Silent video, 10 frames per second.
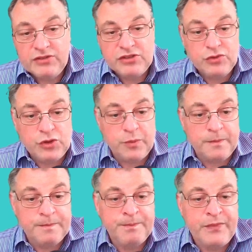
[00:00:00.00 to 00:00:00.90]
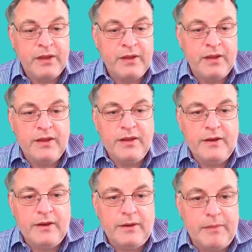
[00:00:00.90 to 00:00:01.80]
as usual.
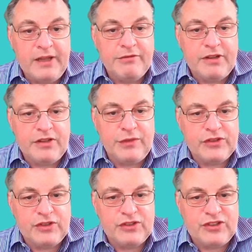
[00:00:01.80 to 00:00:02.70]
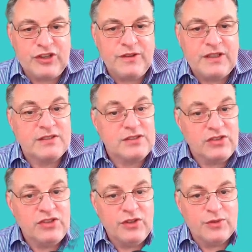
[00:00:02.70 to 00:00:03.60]
Mallory's phishing server
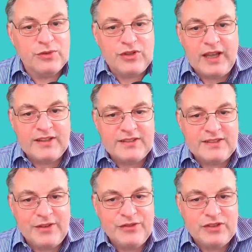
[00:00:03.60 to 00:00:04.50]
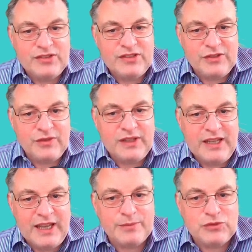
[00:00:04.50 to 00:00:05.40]
continues and has now
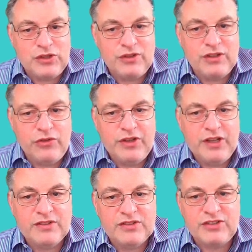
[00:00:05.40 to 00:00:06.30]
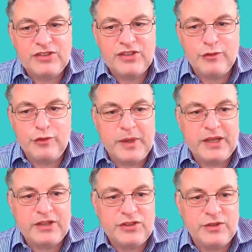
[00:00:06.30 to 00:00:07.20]
successfully captured the login session
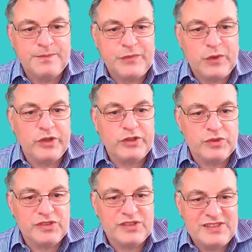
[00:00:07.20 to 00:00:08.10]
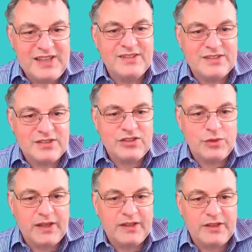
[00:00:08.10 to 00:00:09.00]
information, which was sent
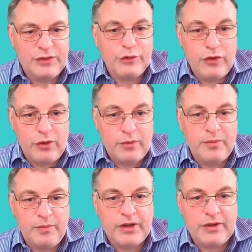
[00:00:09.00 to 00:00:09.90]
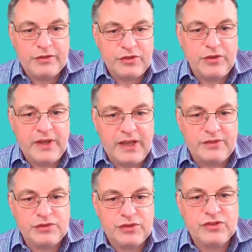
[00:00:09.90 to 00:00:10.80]
to Alice from Microsoft
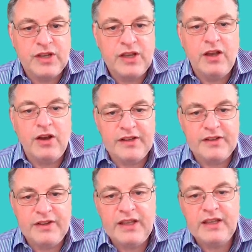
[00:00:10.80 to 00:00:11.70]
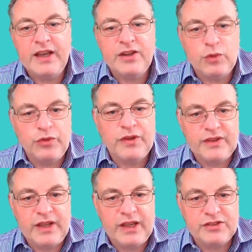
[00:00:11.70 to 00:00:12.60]
Entra's ID and
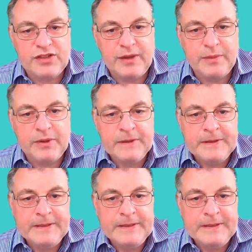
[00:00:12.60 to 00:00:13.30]
authentication app.